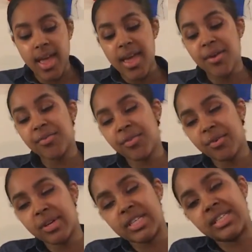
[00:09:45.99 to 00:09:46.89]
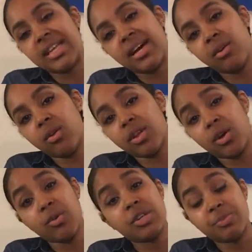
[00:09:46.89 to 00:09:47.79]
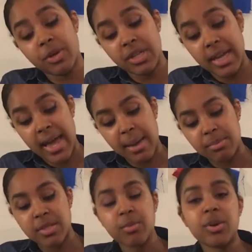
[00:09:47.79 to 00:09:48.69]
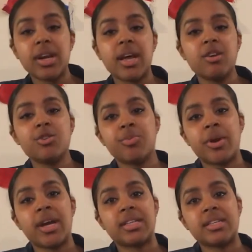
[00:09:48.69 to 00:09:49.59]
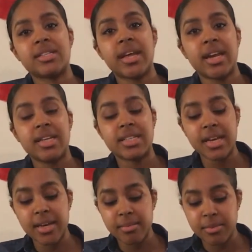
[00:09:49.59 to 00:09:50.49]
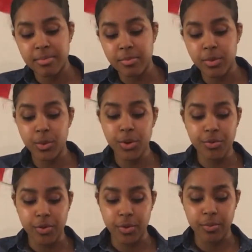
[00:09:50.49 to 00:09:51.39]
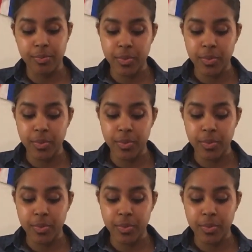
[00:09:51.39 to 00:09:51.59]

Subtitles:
And of course, download the corresponding apps that would allow you to practice at any time through your phone.